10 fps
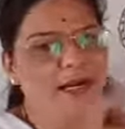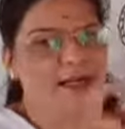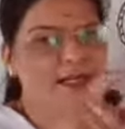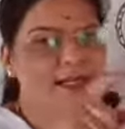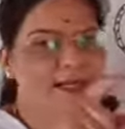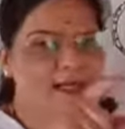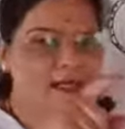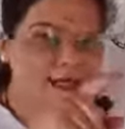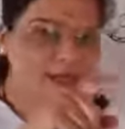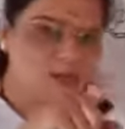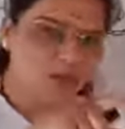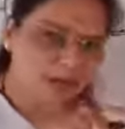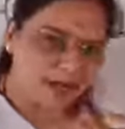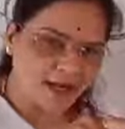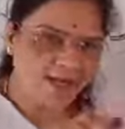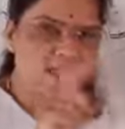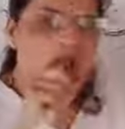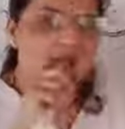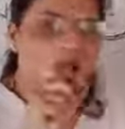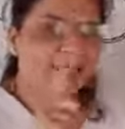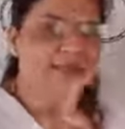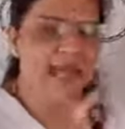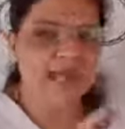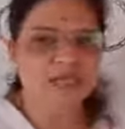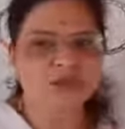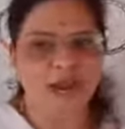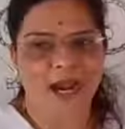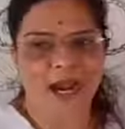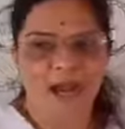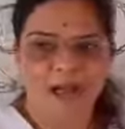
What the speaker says: in the uterus, and that's why